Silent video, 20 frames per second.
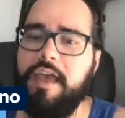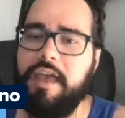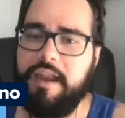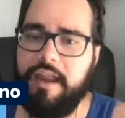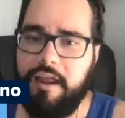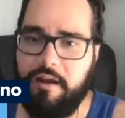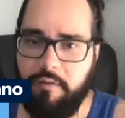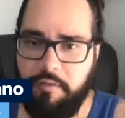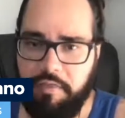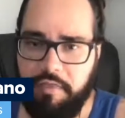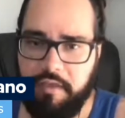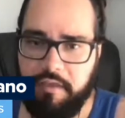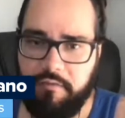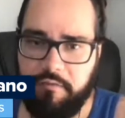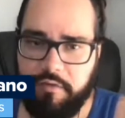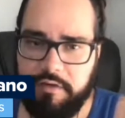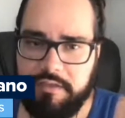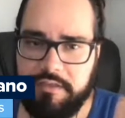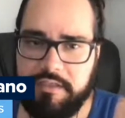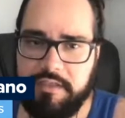And I don't think
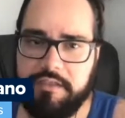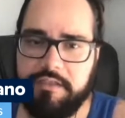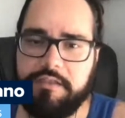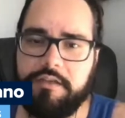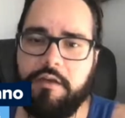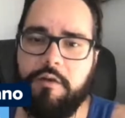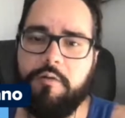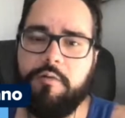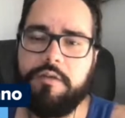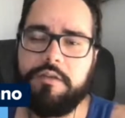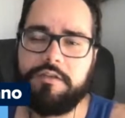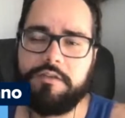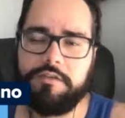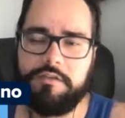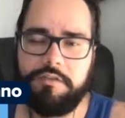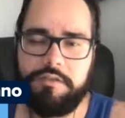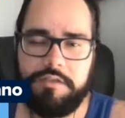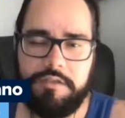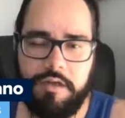Francisco is